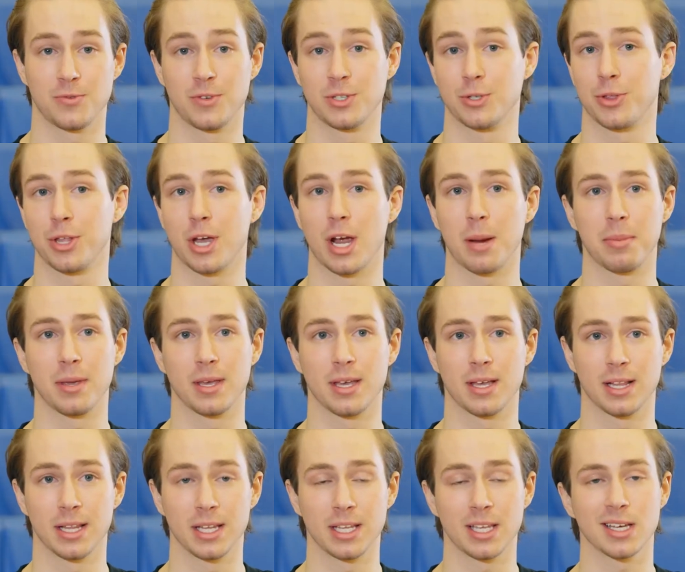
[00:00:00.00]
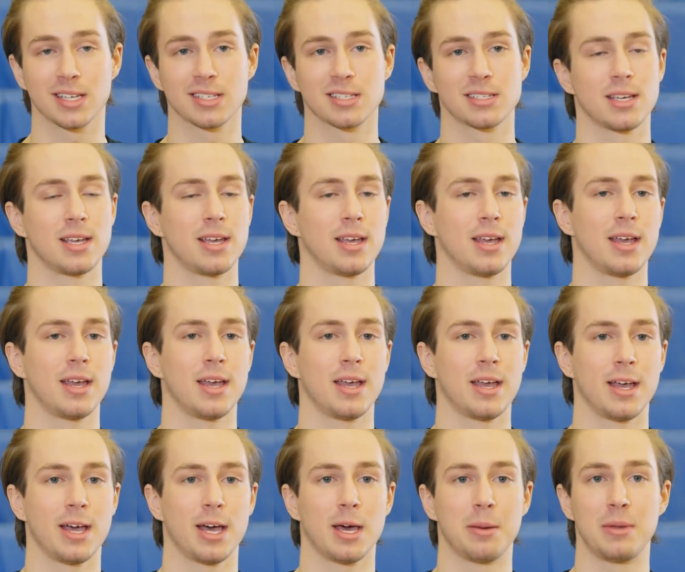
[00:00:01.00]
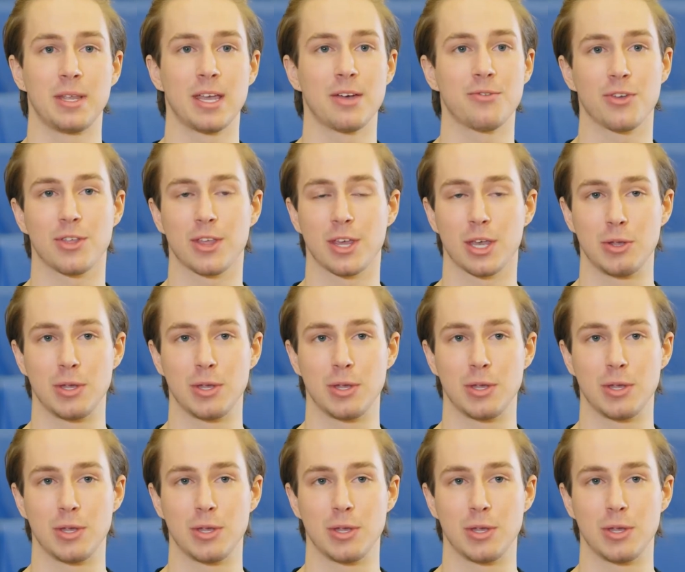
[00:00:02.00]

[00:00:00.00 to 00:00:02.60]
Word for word: physiotherapy clinics. I mean, everything you